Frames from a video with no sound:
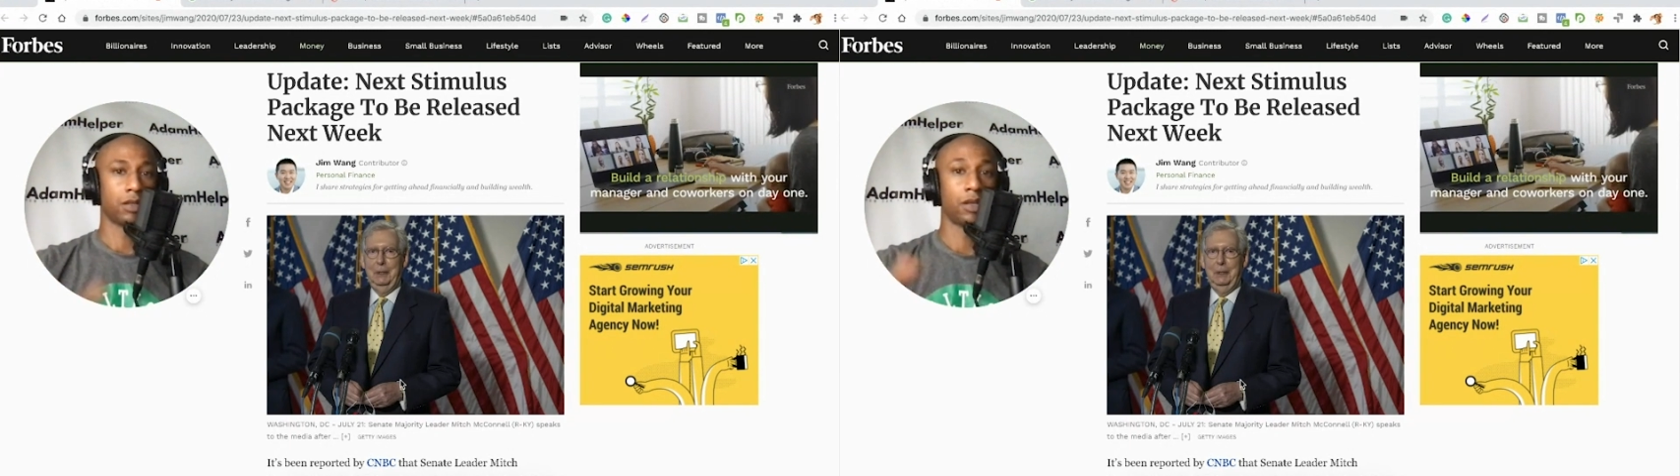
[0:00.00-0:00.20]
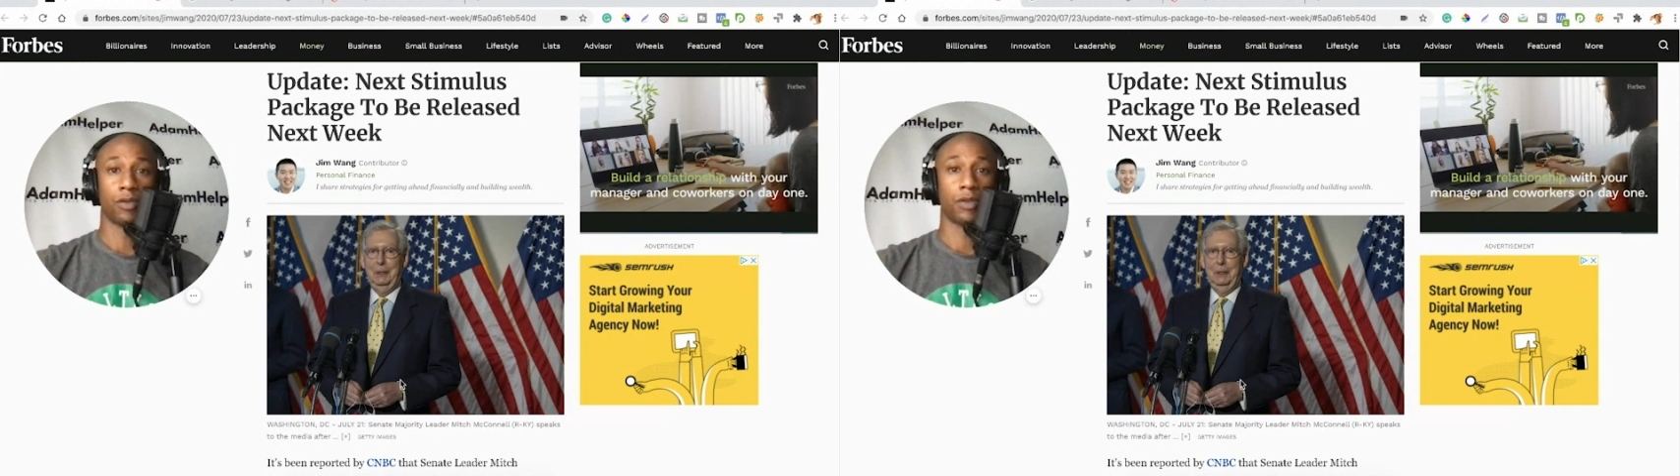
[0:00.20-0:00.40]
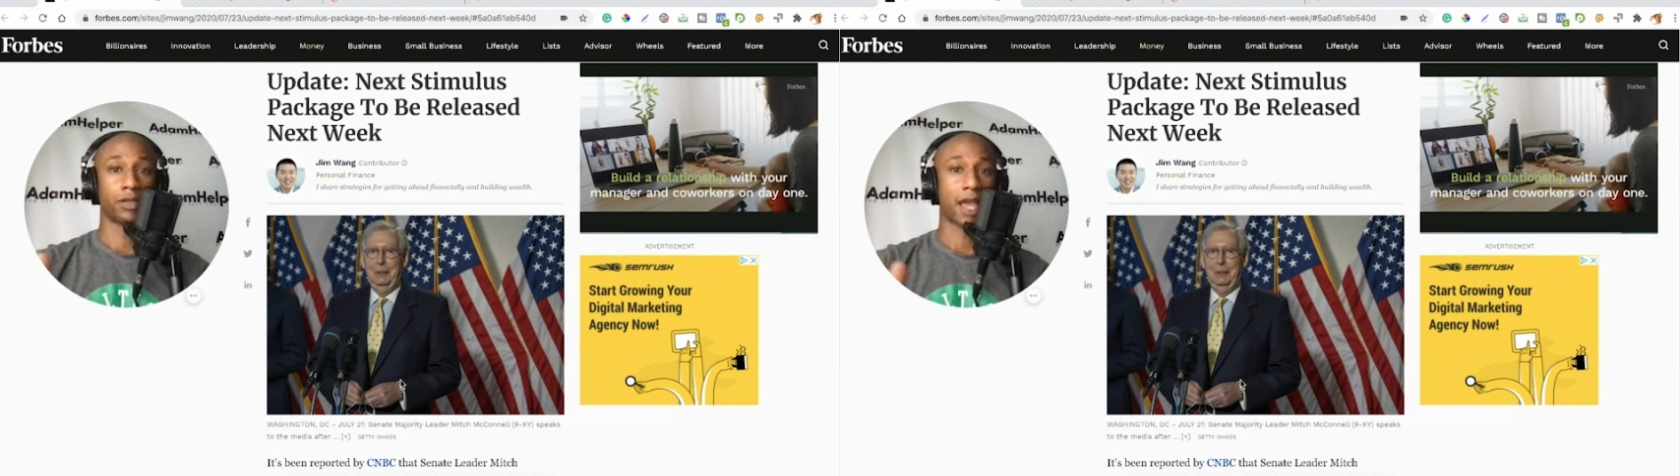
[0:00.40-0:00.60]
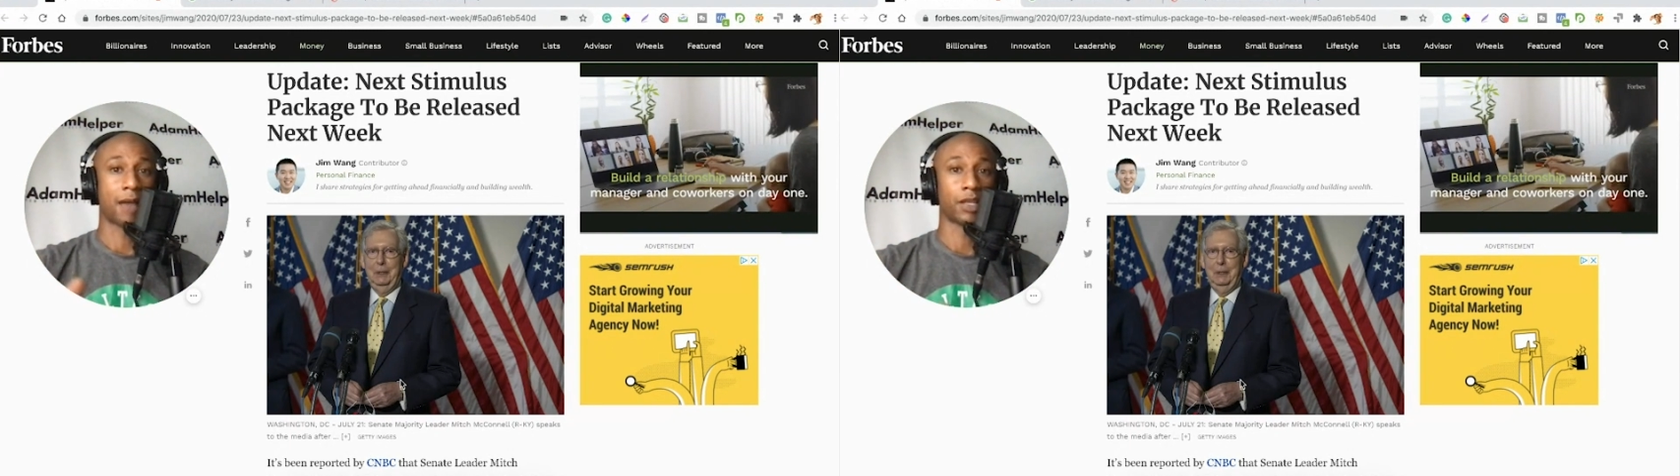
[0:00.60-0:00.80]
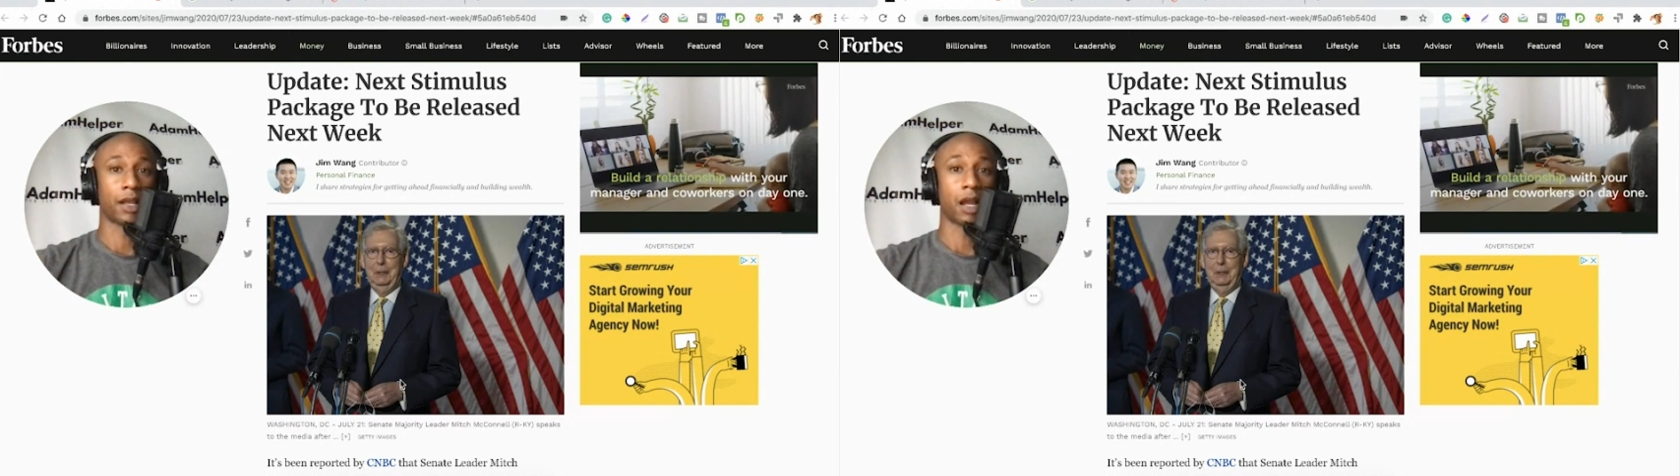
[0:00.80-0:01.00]
You know, there's
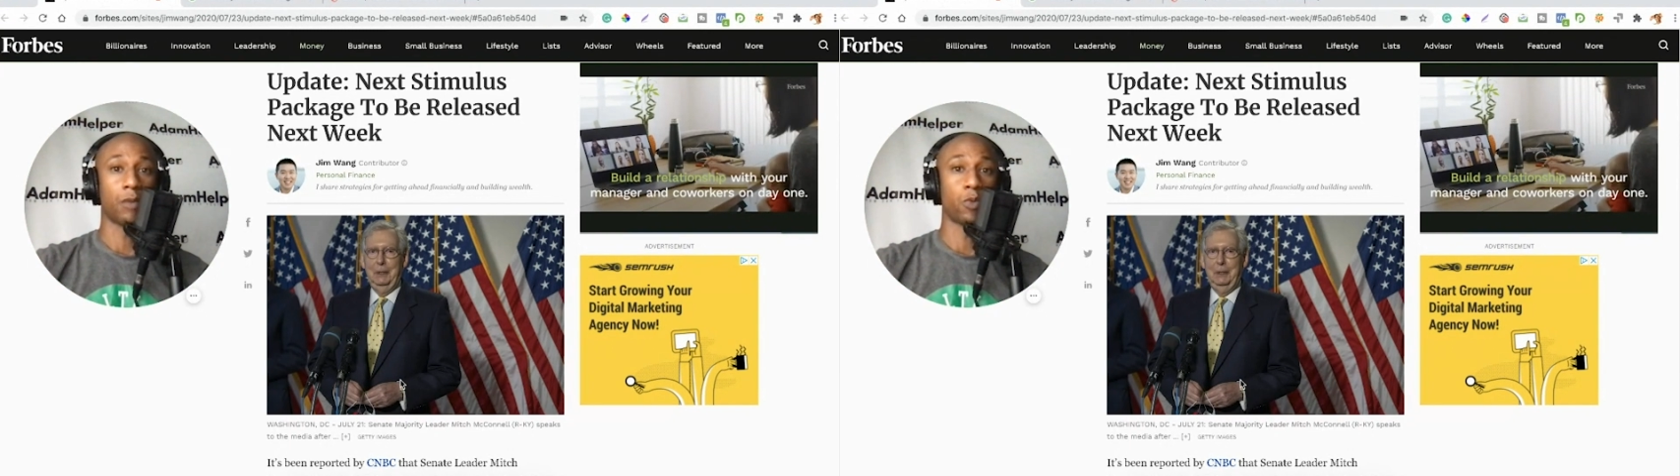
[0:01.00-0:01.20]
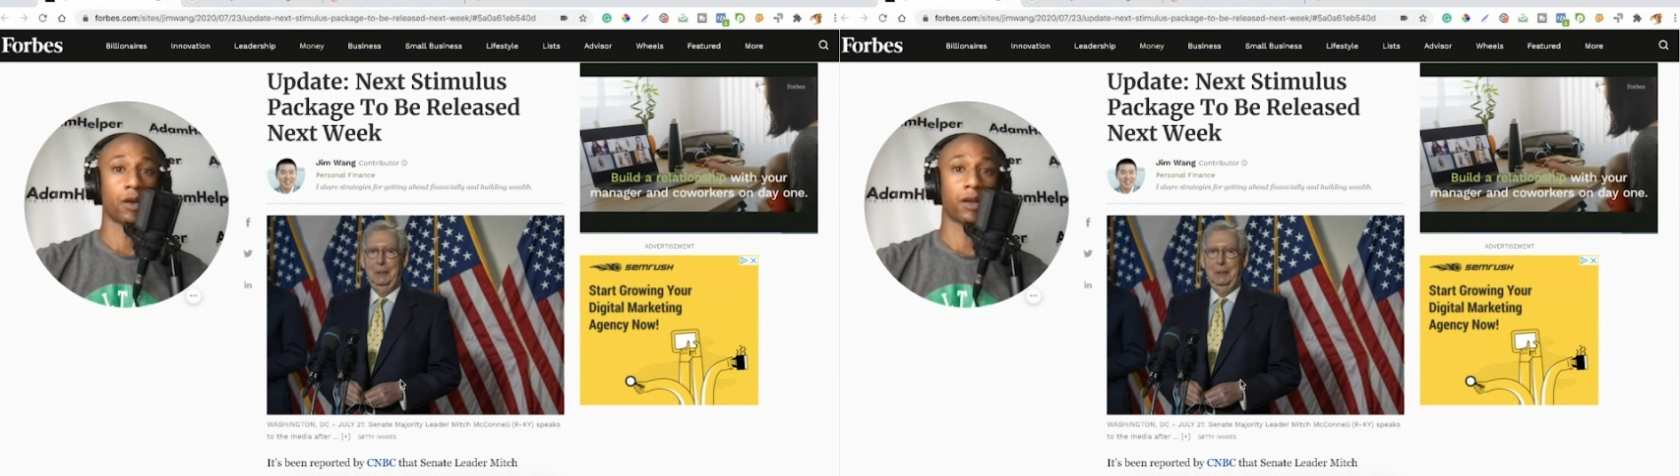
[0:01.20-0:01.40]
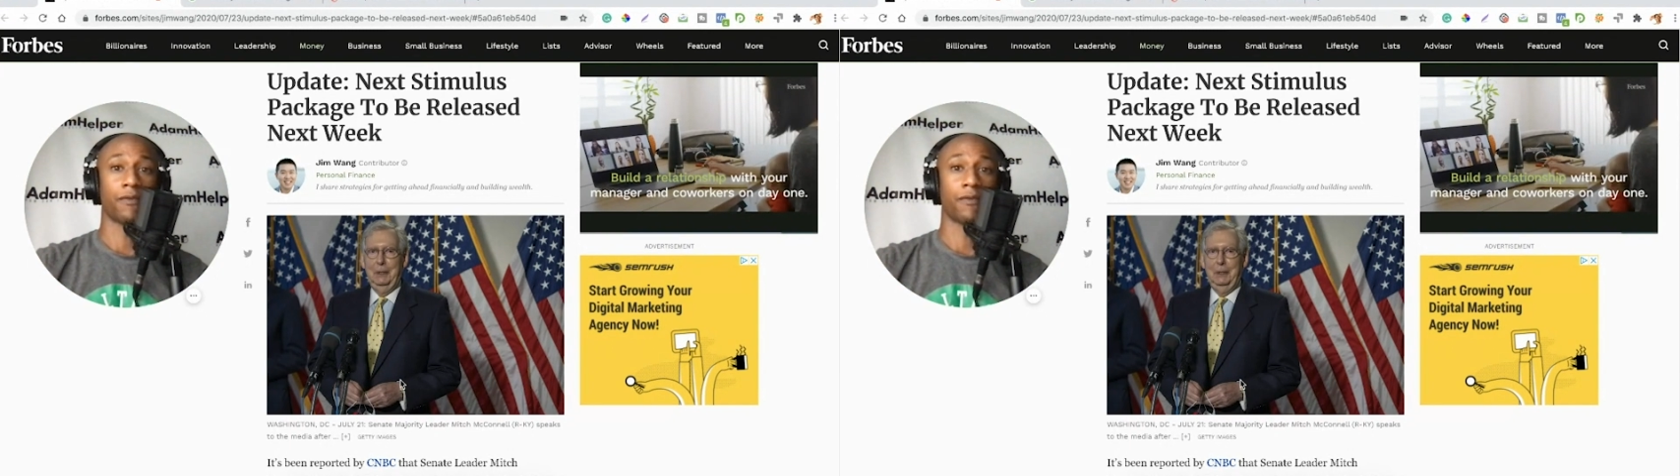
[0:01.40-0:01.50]
apps like Upwork